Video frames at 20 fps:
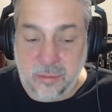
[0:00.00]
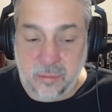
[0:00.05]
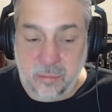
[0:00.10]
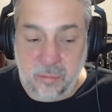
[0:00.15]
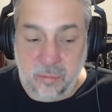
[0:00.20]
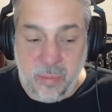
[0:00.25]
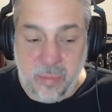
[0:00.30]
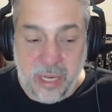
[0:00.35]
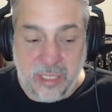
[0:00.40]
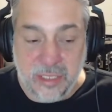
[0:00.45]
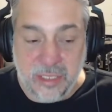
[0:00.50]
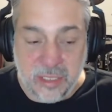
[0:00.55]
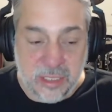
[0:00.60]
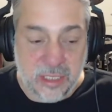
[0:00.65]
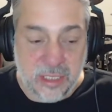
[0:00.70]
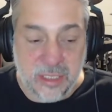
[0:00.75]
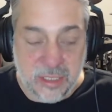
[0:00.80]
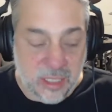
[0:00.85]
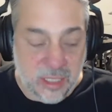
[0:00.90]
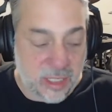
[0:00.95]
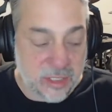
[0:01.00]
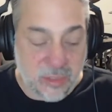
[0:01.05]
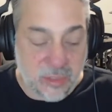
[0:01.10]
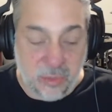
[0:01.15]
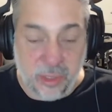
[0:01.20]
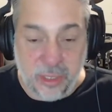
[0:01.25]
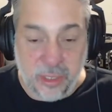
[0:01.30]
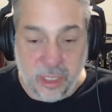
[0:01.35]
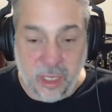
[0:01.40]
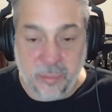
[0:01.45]
makes these things
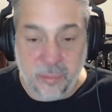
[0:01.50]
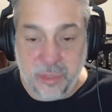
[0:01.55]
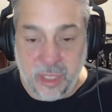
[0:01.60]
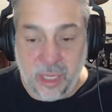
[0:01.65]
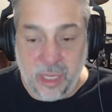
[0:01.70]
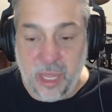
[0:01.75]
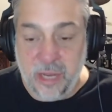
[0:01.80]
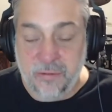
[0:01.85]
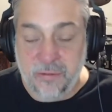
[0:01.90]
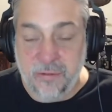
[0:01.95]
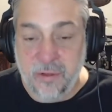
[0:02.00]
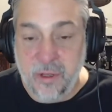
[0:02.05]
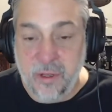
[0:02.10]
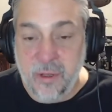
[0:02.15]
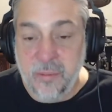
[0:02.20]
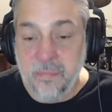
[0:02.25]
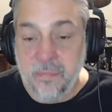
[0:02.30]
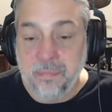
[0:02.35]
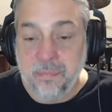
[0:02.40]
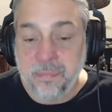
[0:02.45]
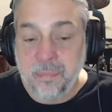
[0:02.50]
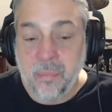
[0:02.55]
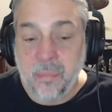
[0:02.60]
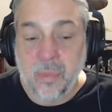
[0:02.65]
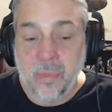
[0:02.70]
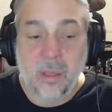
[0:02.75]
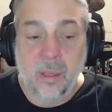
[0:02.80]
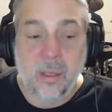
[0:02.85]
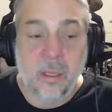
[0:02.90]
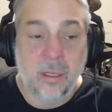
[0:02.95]
really come to life.
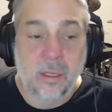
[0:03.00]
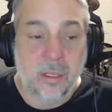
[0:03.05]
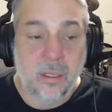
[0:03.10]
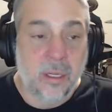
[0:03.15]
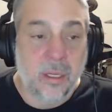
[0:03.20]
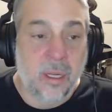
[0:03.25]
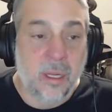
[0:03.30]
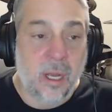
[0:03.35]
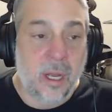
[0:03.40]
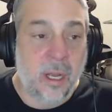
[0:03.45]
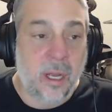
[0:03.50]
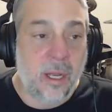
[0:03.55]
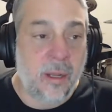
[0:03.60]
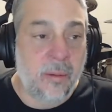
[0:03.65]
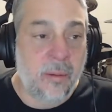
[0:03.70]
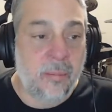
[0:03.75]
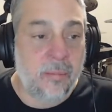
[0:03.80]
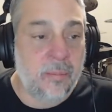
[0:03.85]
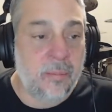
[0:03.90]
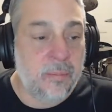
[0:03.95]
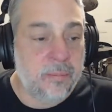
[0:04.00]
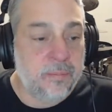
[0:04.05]
Um,